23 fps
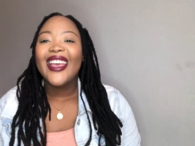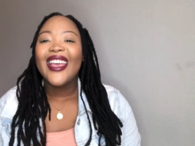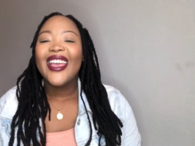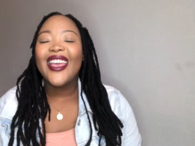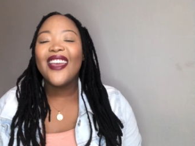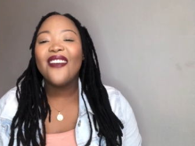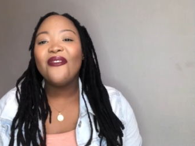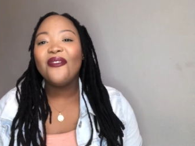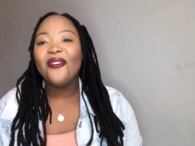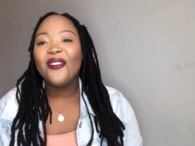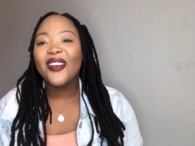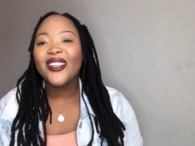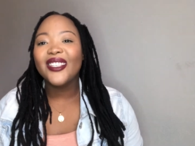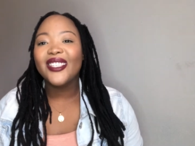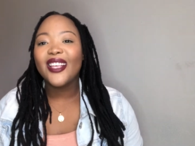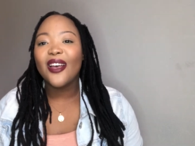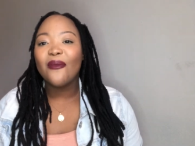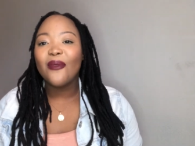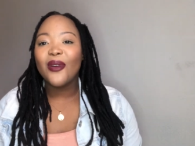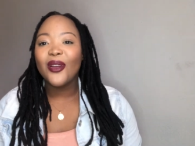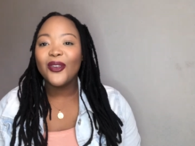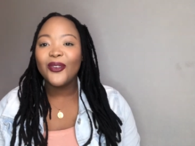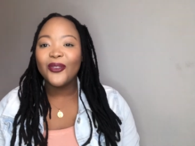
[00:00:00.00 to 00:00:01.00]
If you're
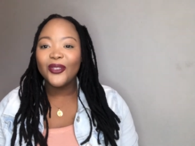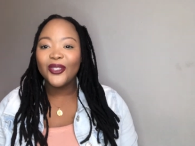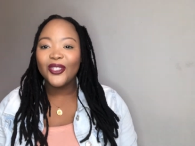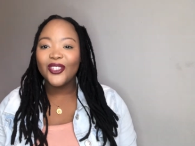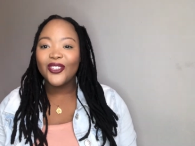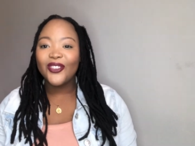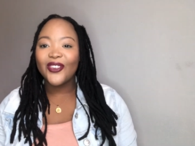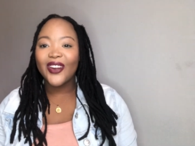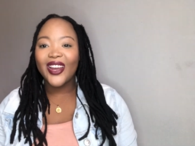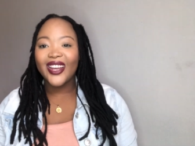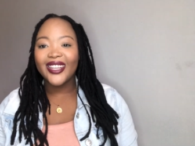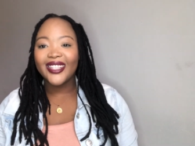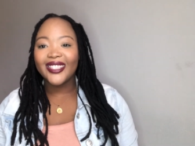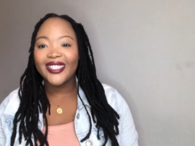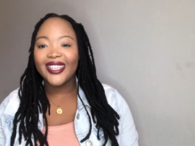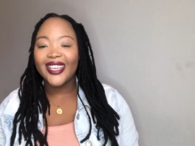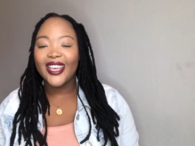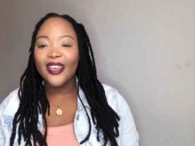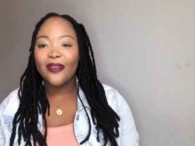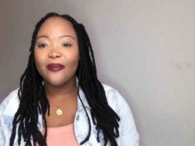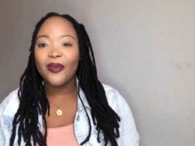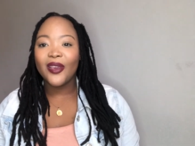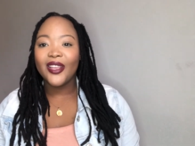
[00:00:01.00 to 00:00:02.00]
someone who struggles
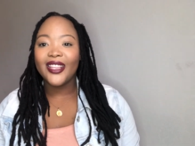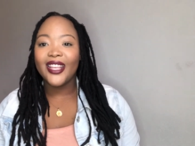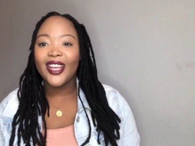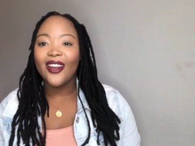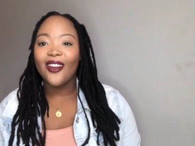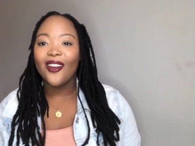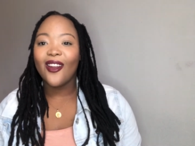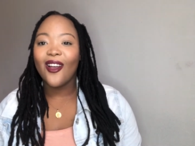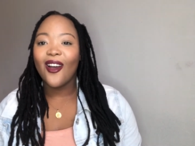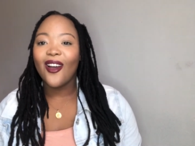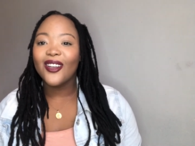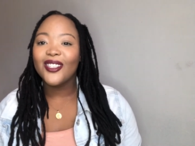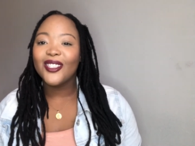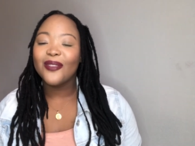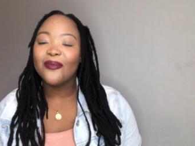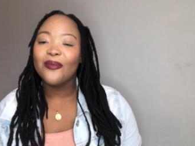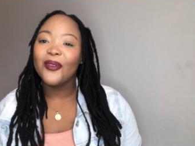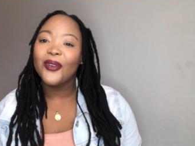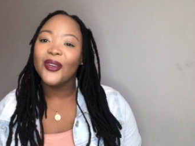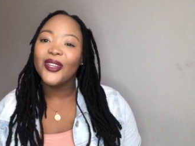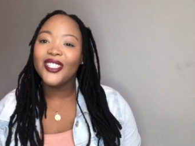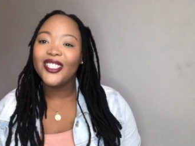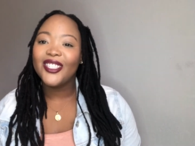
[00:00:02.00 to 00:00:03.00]
keeping their locks
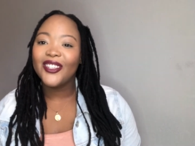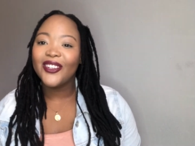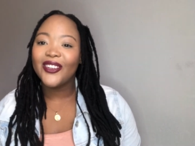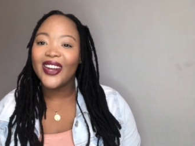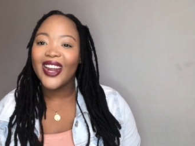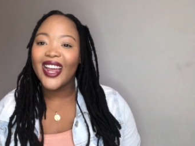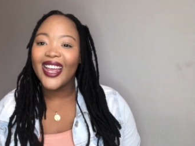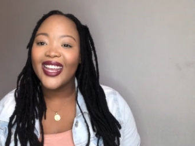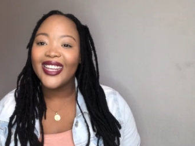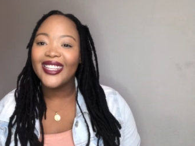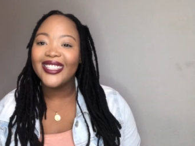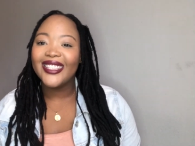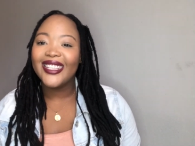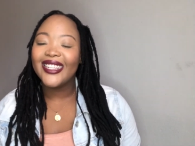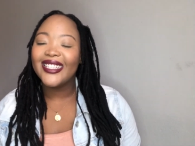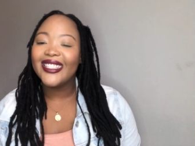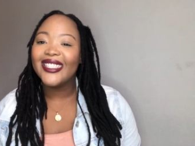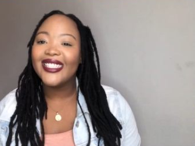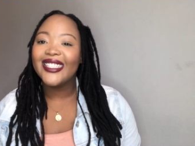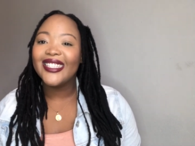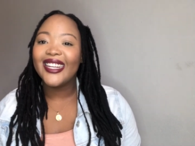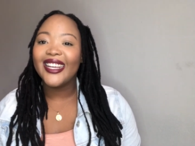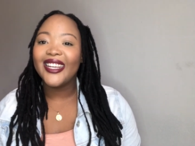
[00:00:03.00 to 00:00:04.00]
moisturized, then
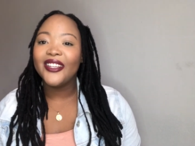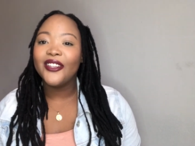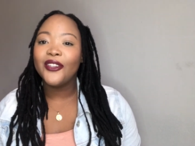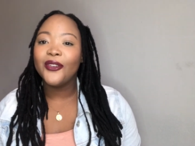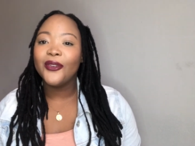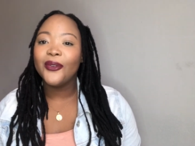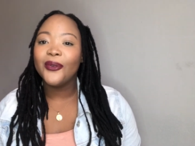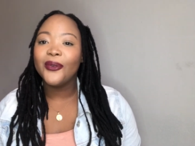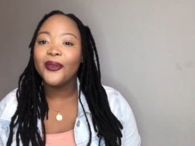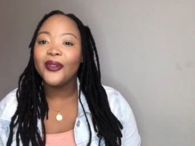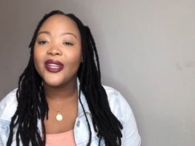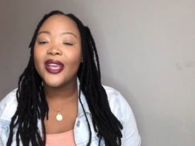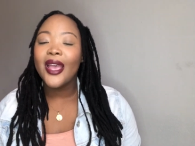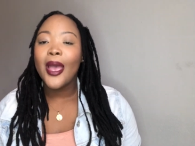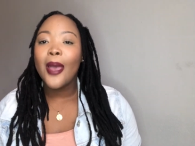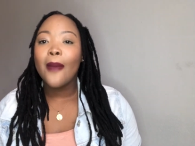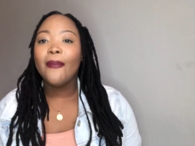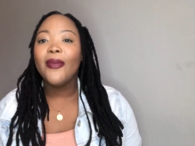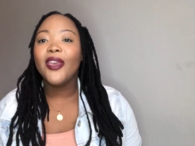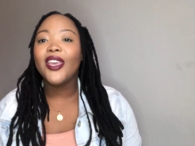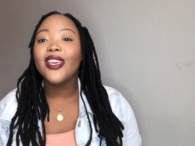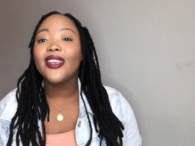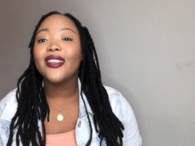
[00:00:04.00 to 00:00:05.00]
stay tuned
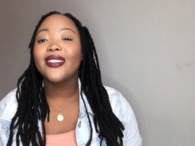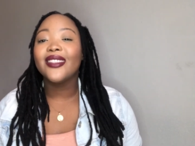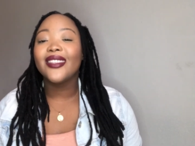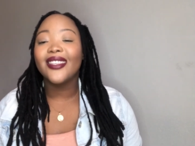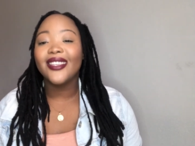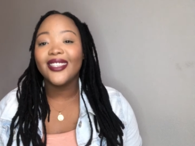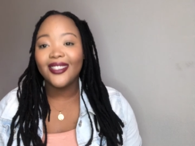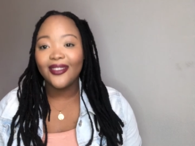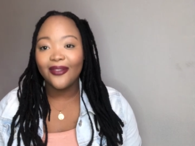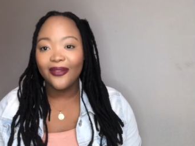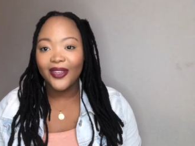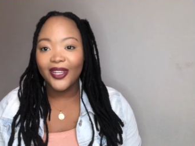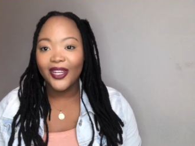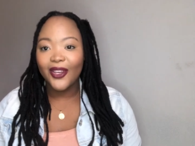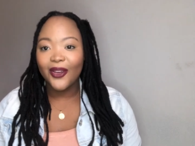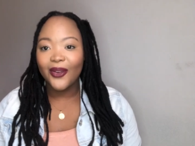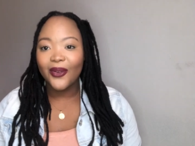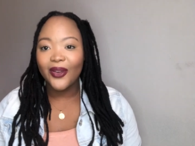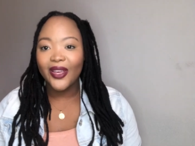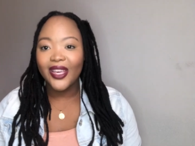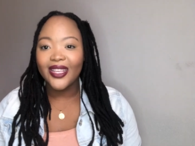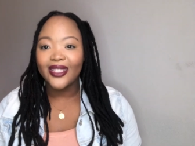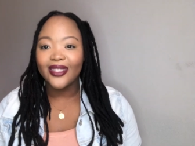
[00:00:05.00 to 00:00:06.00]
because this
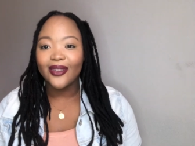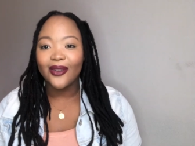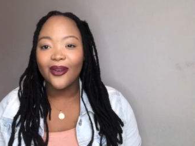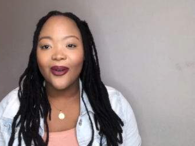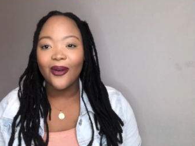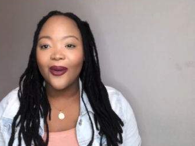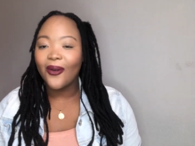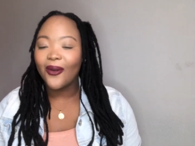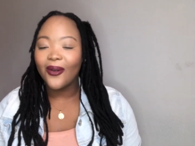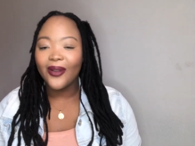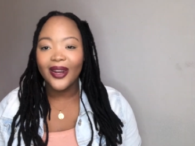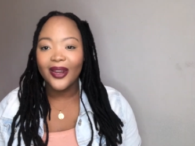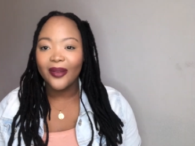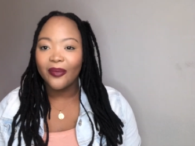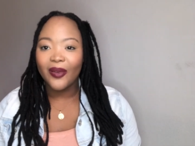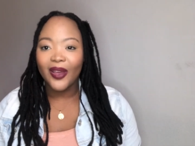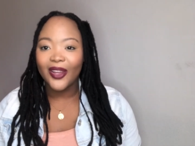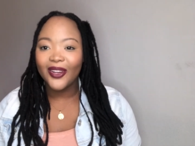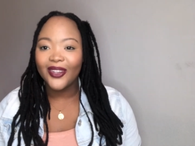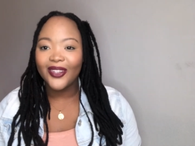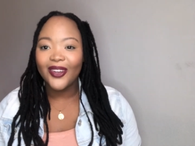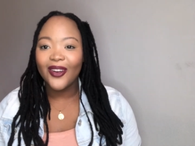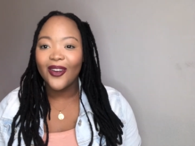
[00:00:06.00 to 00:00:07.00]
video is all
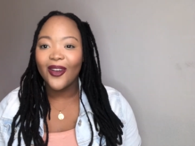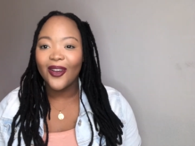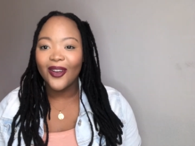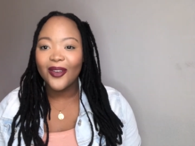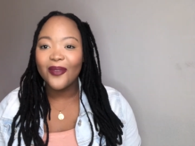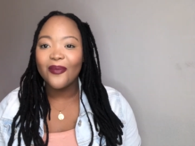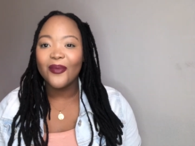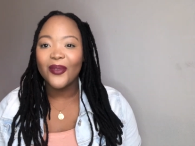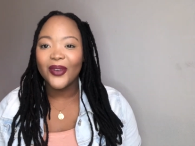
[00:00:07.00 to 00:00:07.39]
about lock